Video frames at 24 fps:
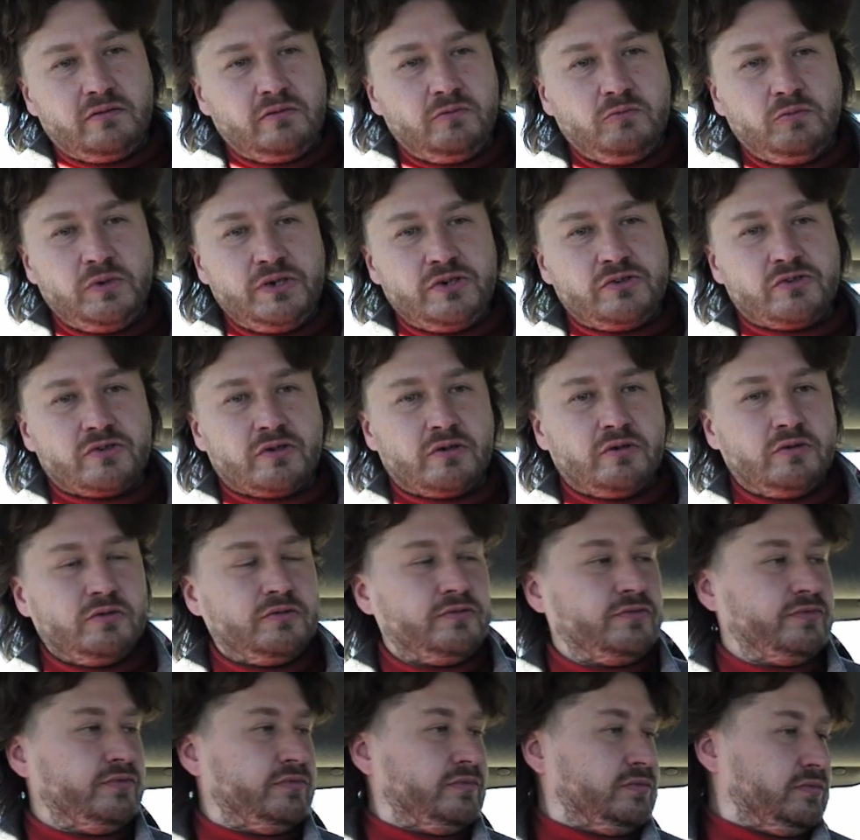we
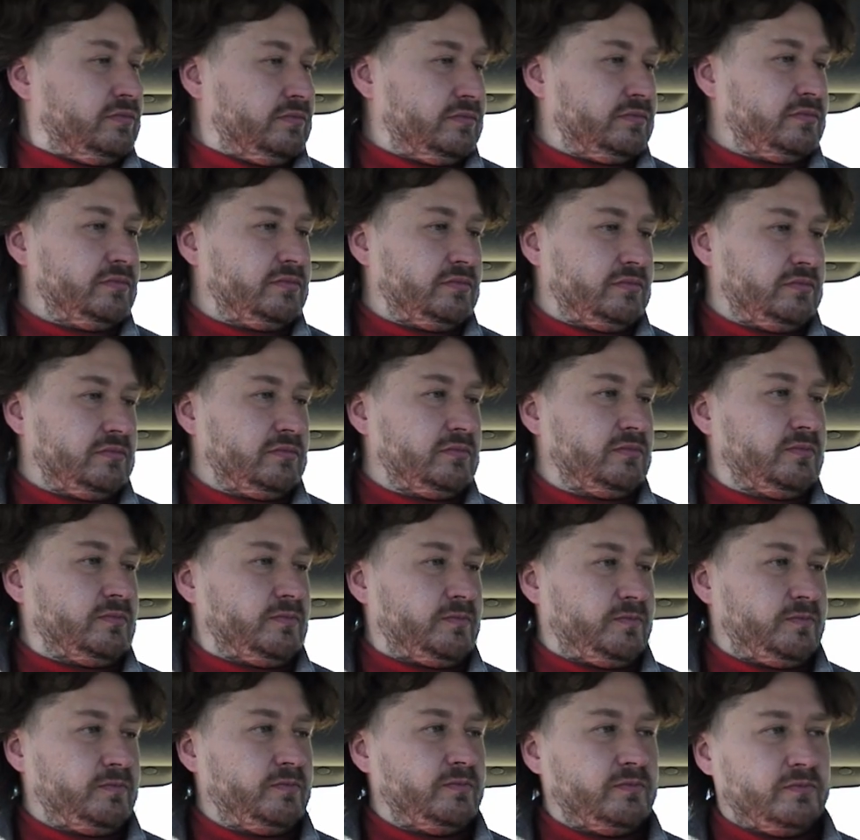drove
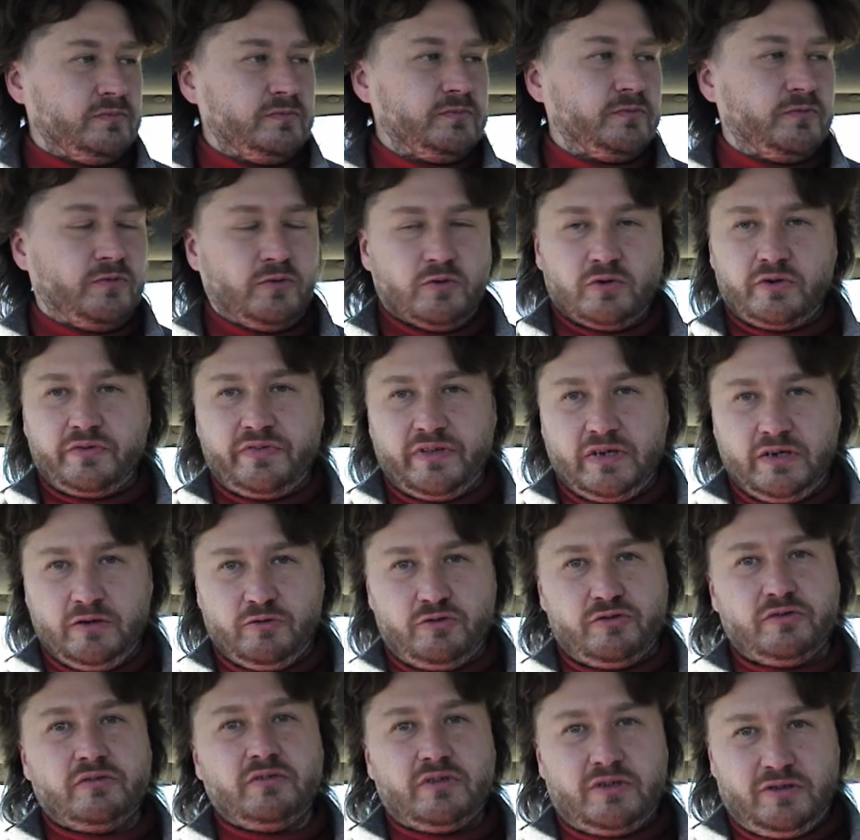
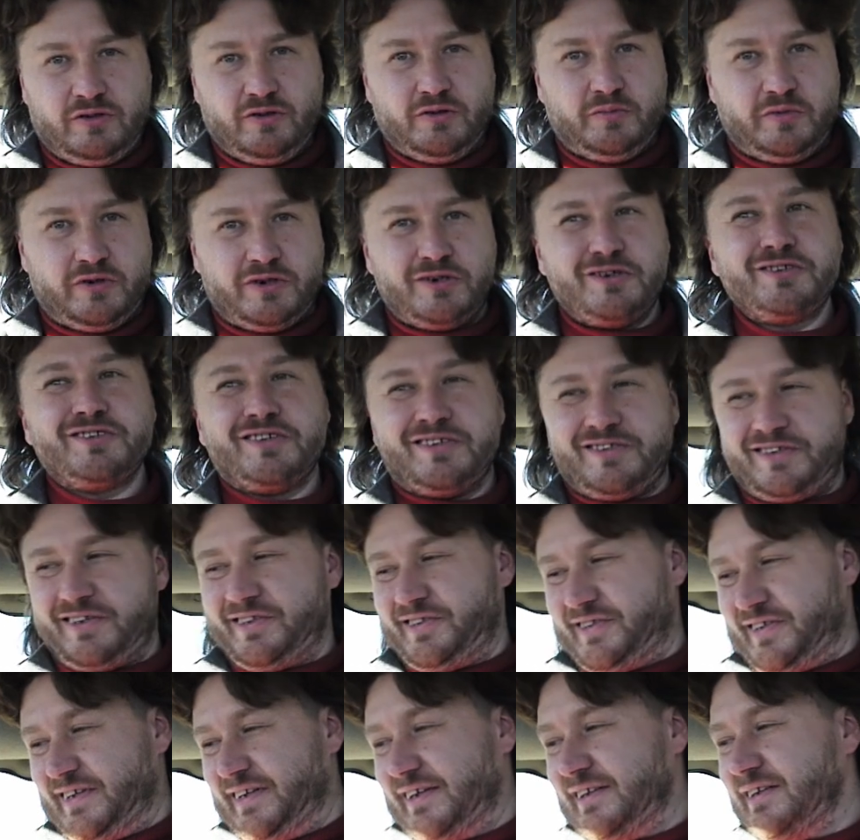4,000 kilometers, as I
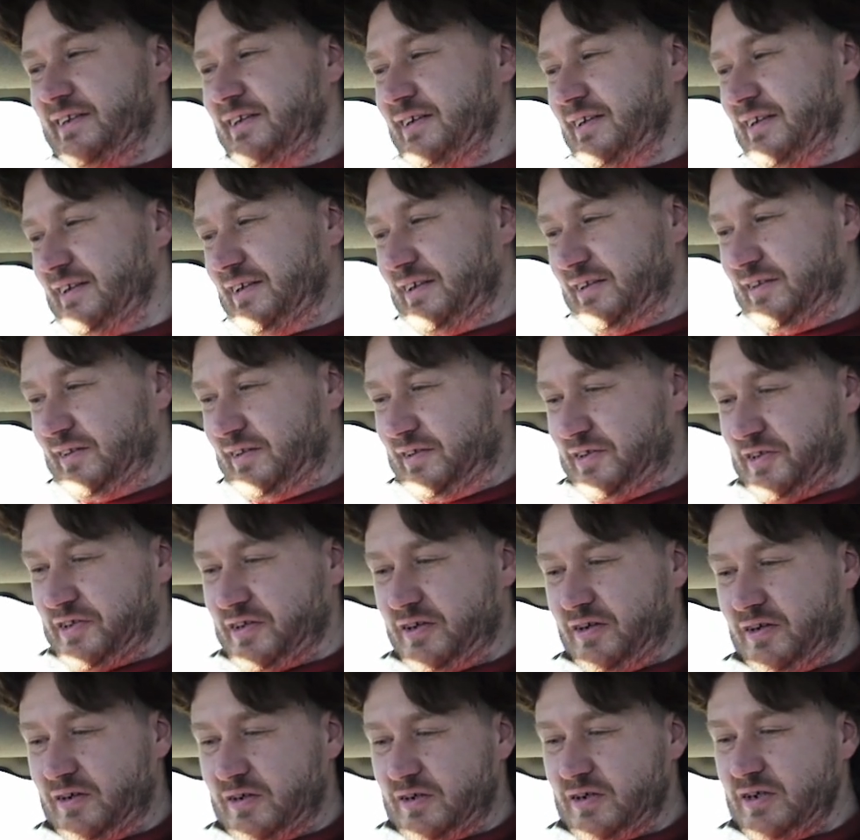said, in this
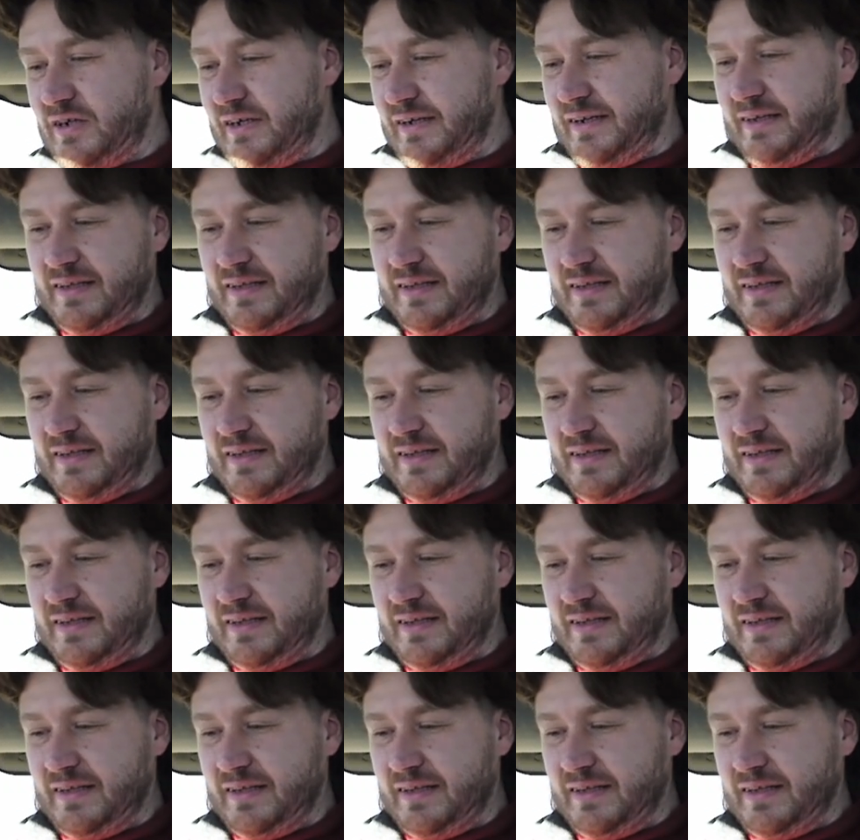car.